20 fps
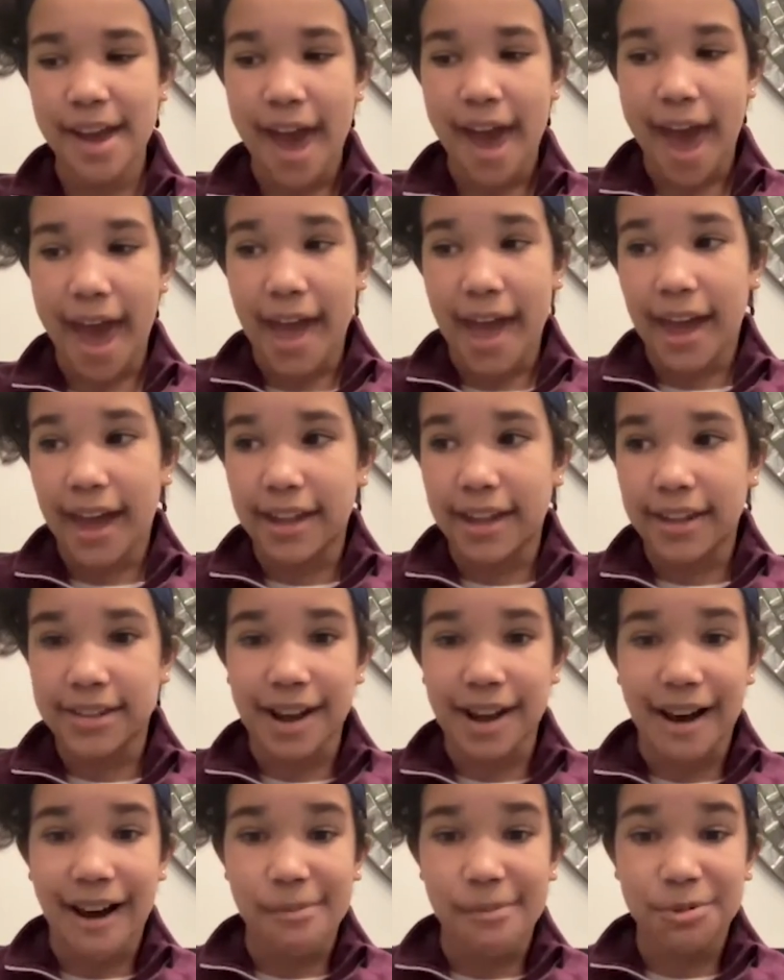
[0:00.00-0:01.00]
And
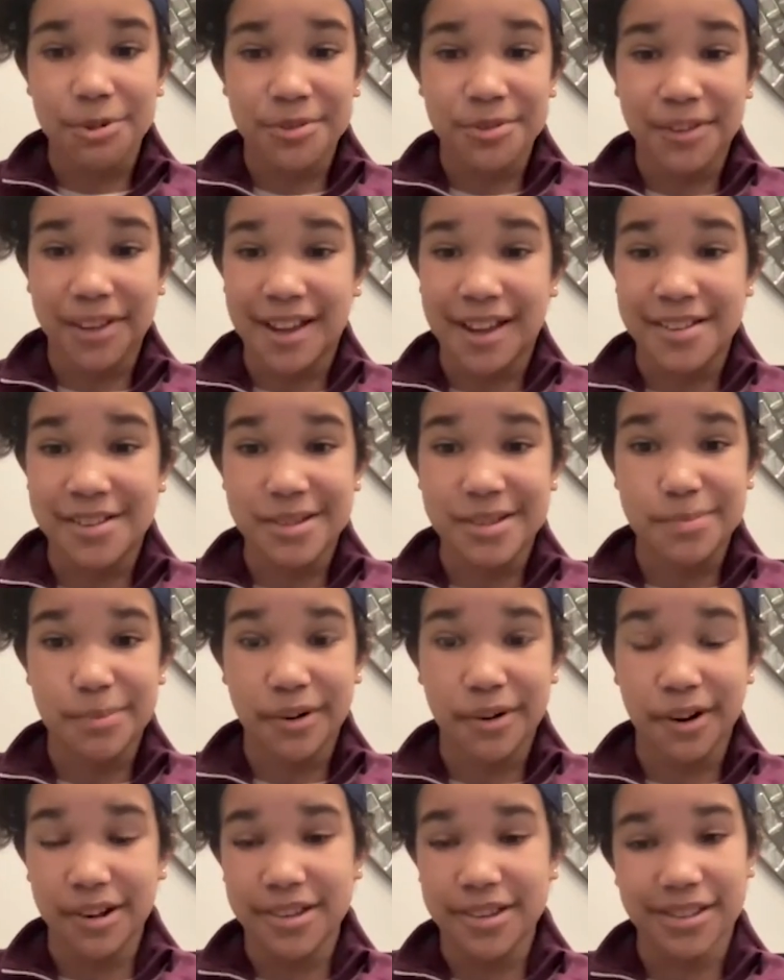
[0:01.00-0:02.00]
I was really into
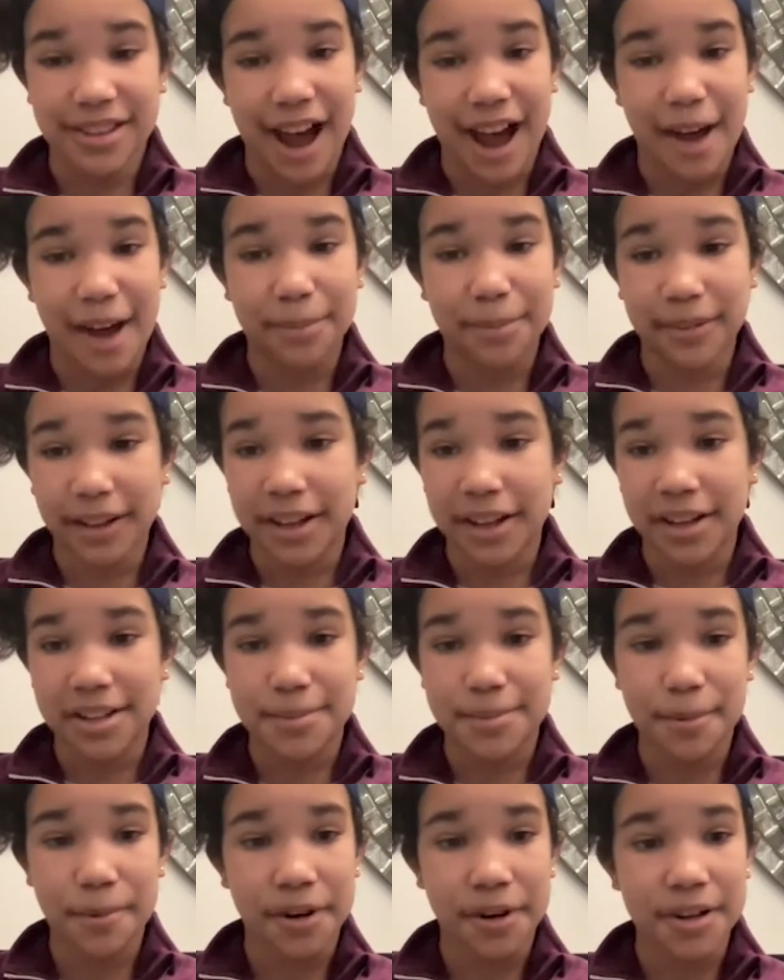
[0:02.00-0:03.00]
sports. I played
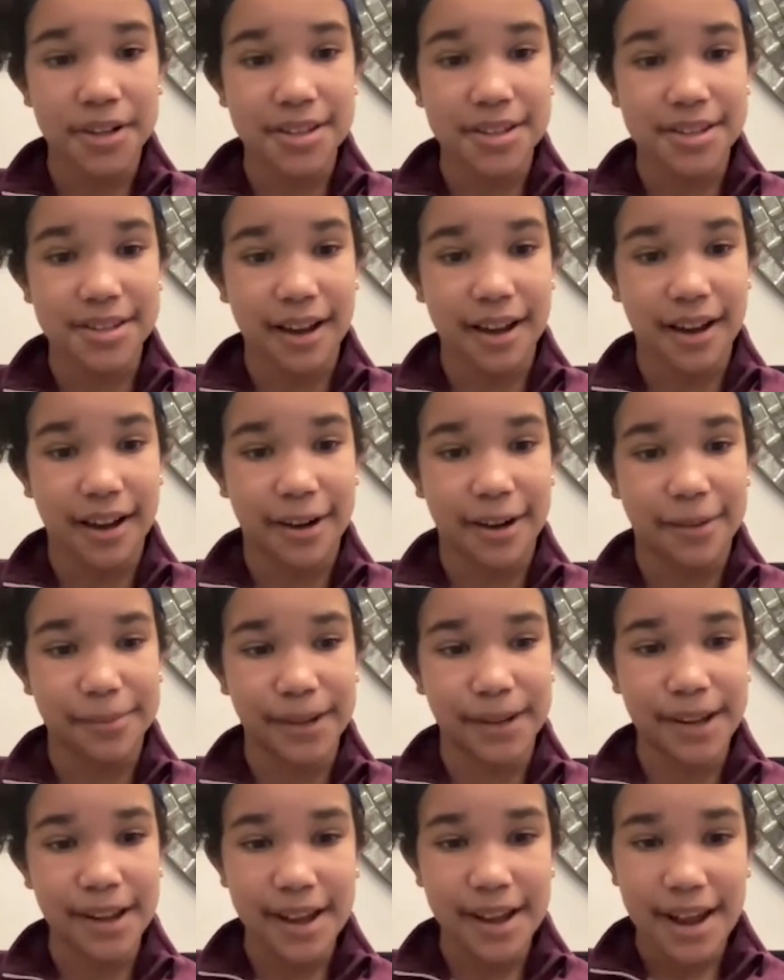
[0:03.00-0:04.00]
sports
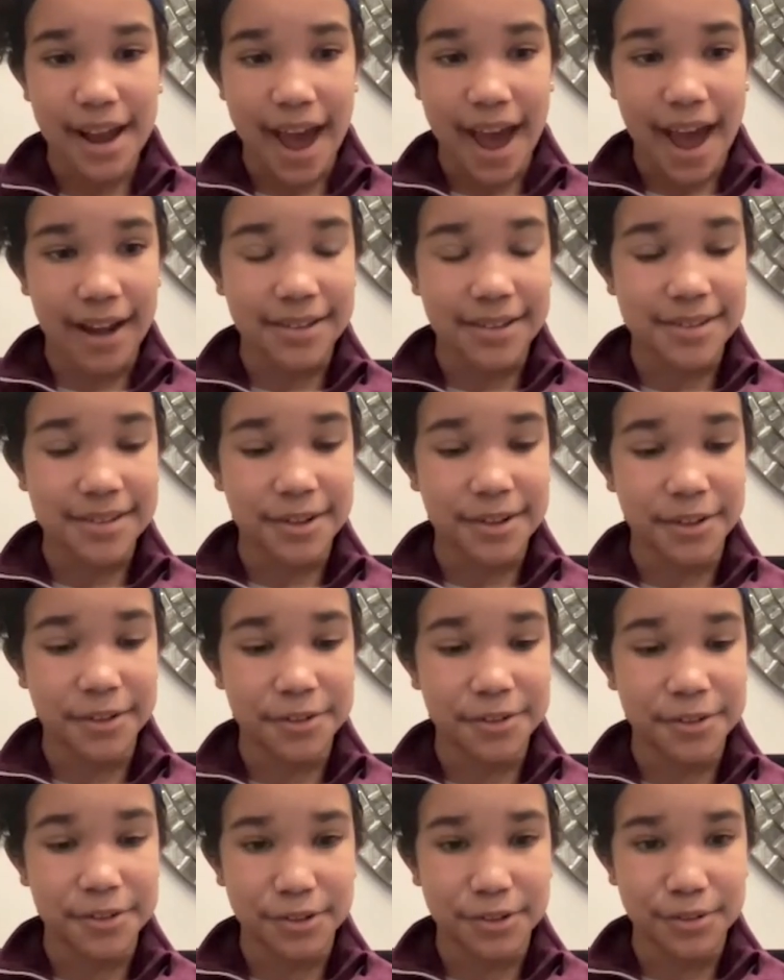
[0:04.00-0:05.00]
and still
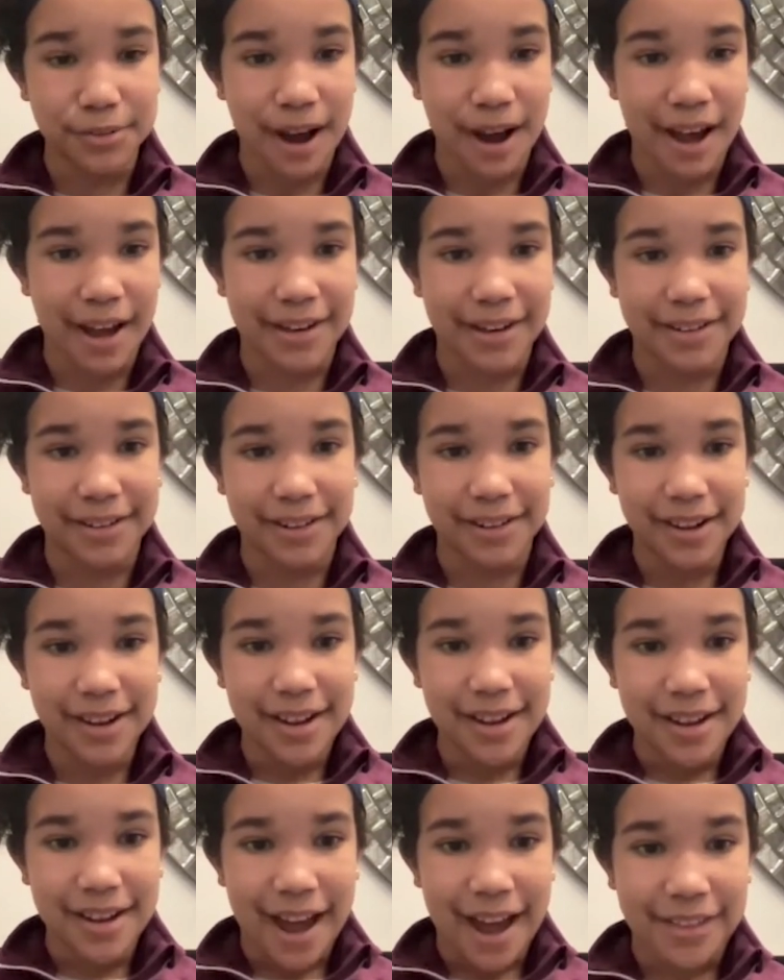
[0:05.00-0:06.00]
do, and
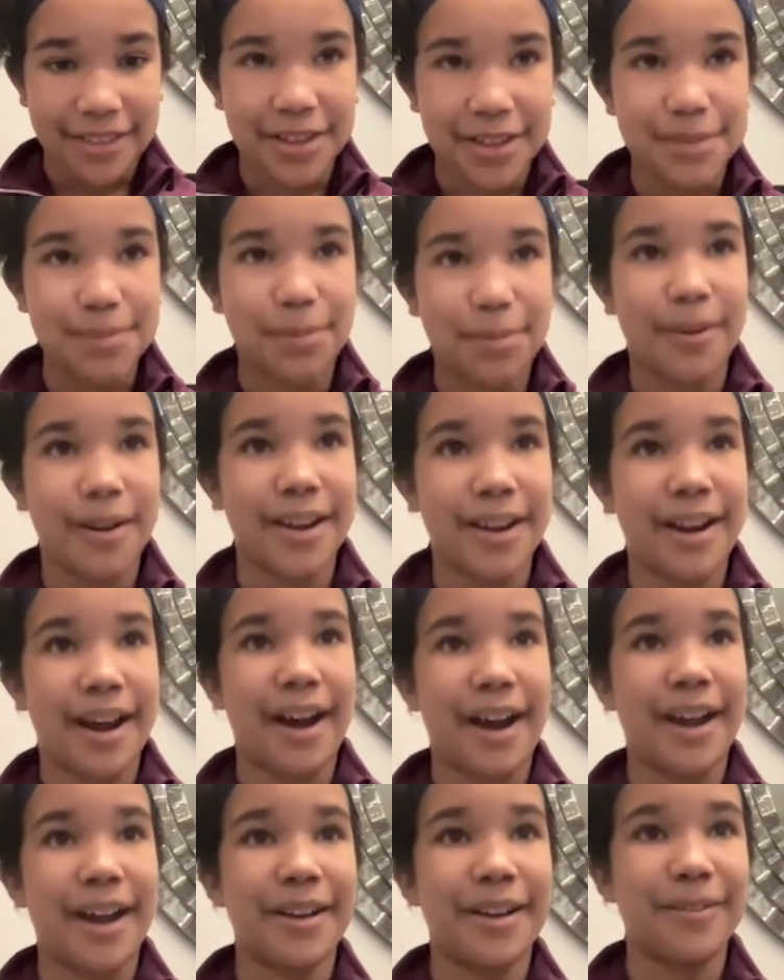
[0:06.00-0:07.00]
at this point,
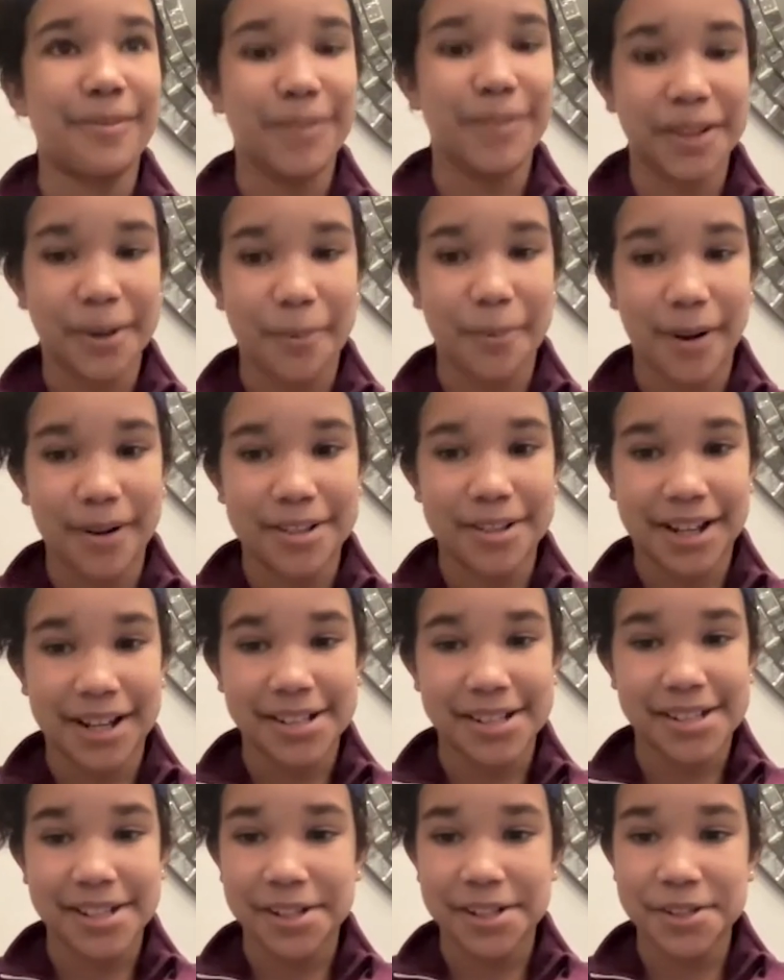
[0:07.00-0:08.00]
I really want to
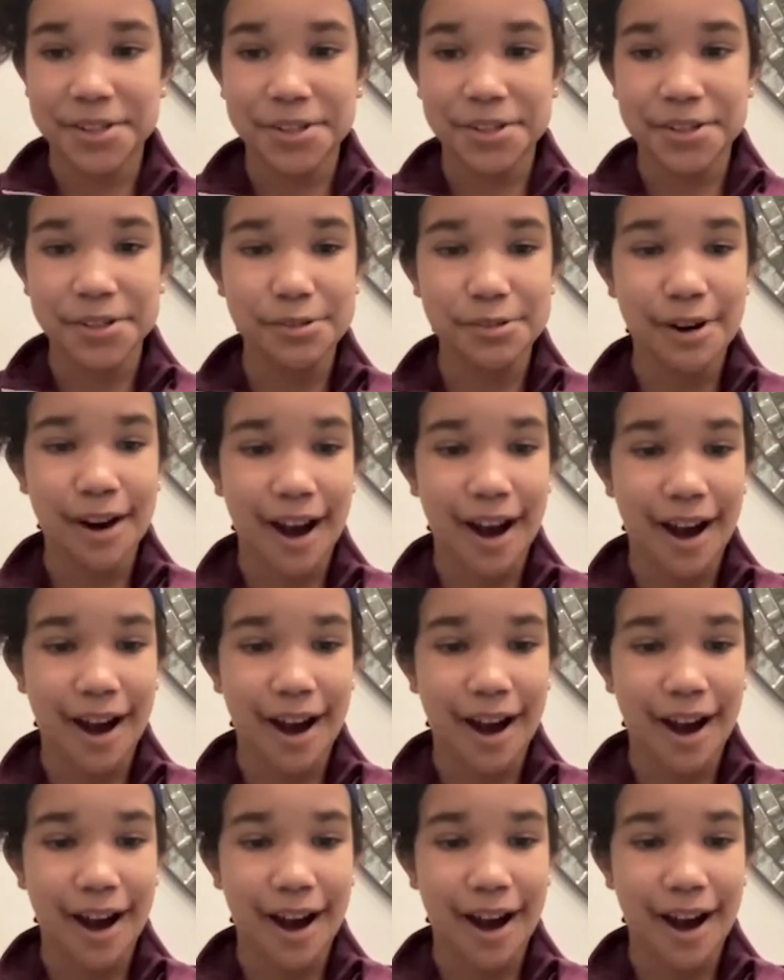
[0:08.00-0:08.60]
continue to.